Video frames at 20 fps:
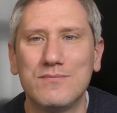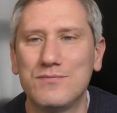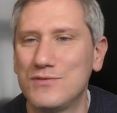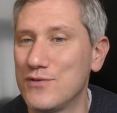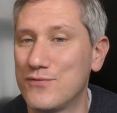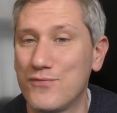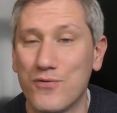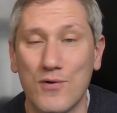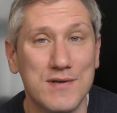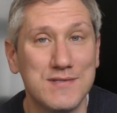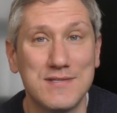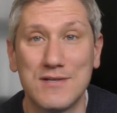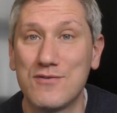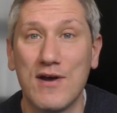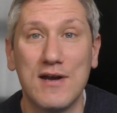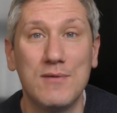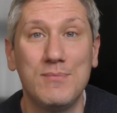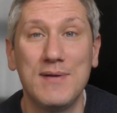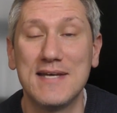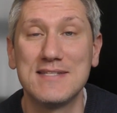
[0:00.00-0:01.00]
Just thought it was
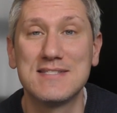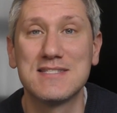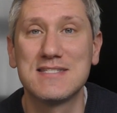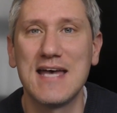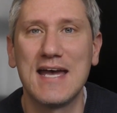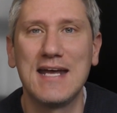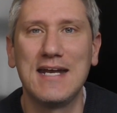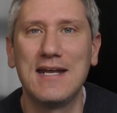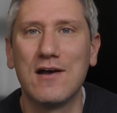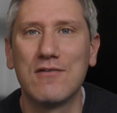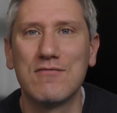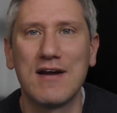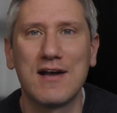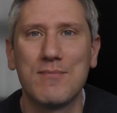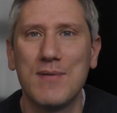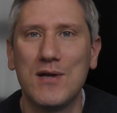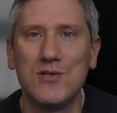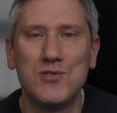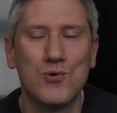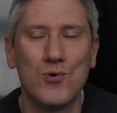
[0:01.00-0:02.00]
incredibly entertaining. I
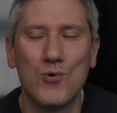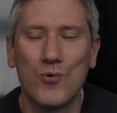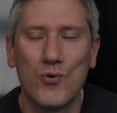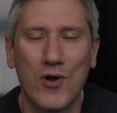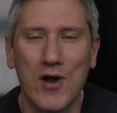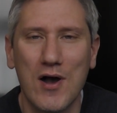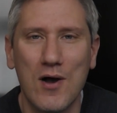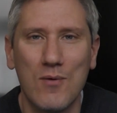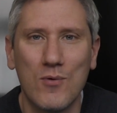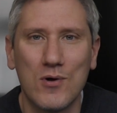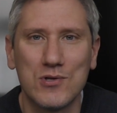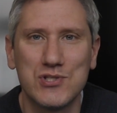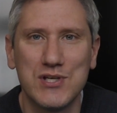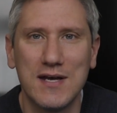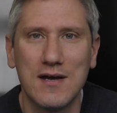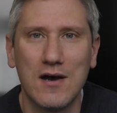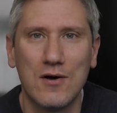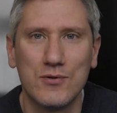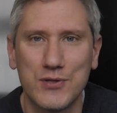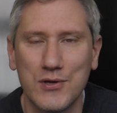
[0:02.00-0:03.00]
recommend you all go and watch
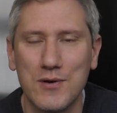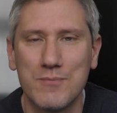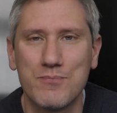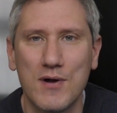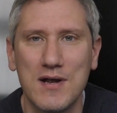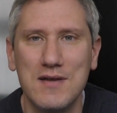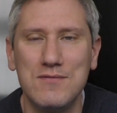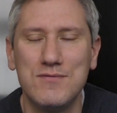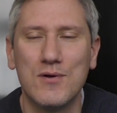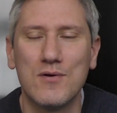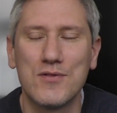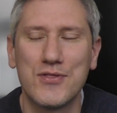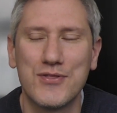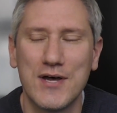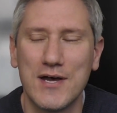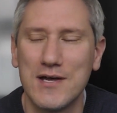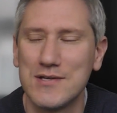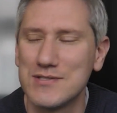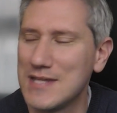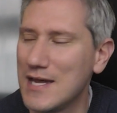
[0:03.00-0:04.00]
it. I'll do the preview on
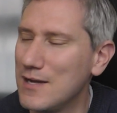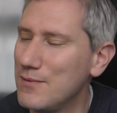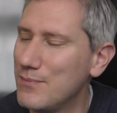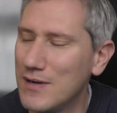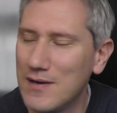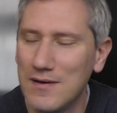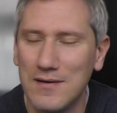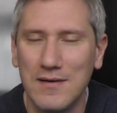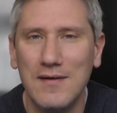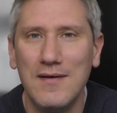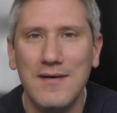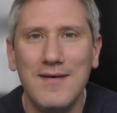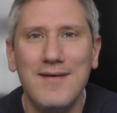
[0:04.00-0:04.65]
Thursday. But